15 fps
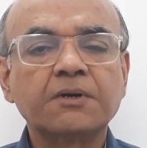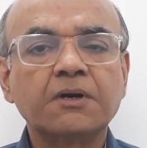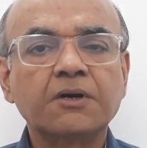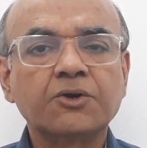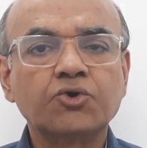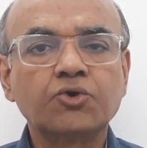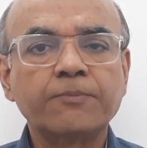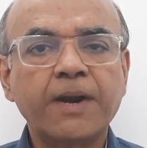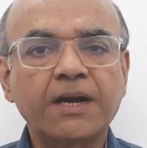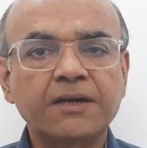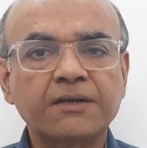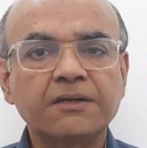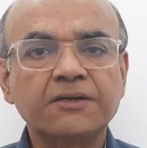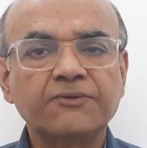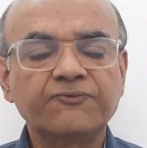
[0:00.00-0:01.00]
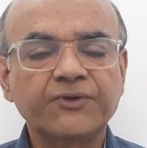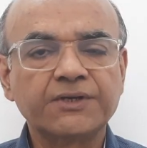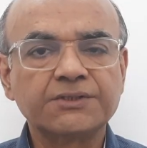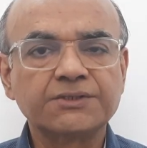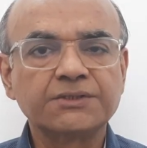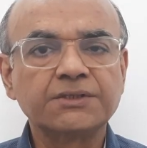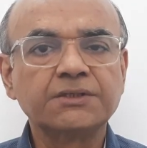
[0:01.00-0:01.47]
acute bacterial
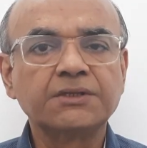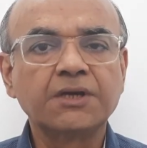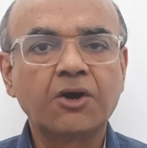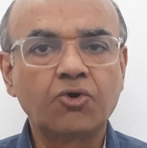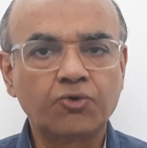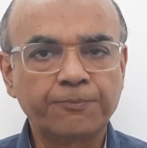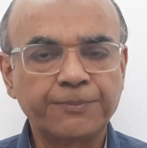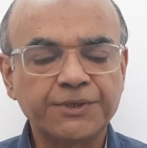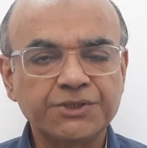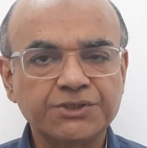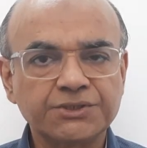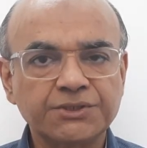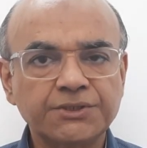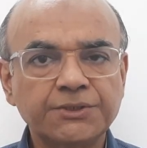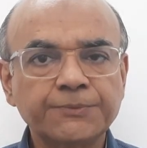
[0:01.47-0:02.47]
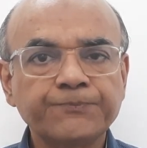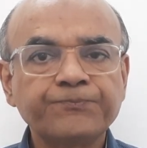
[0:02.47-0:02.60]
infection in the outpatient,